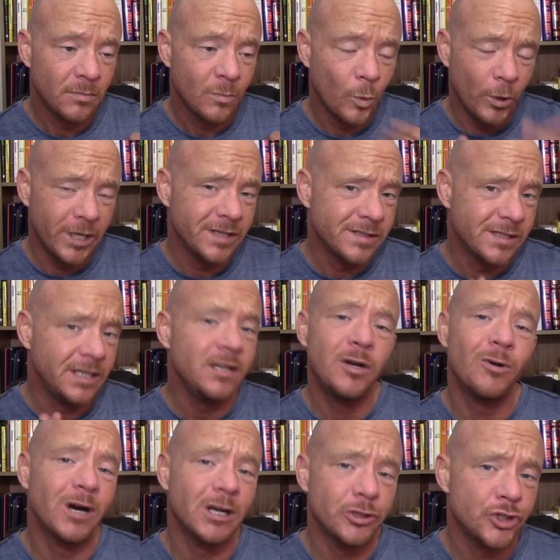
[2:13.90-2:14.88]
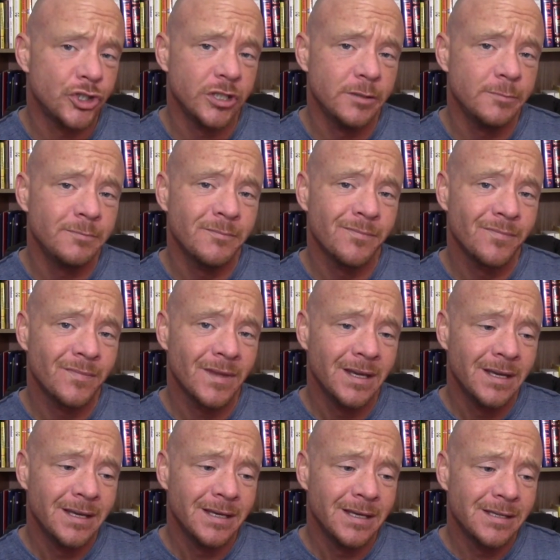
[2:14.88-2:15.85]
What is in question
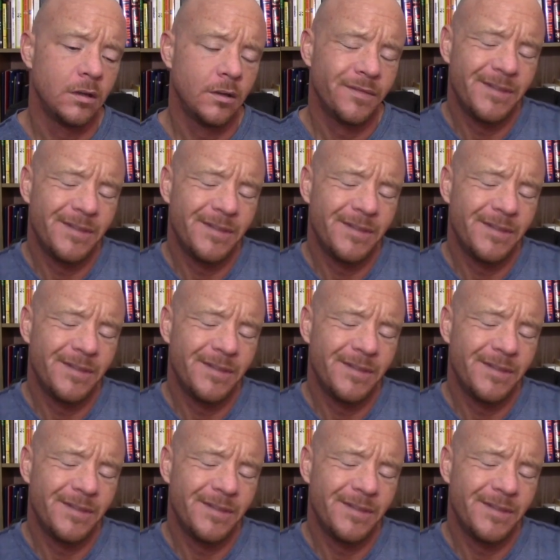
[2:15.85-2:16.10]
is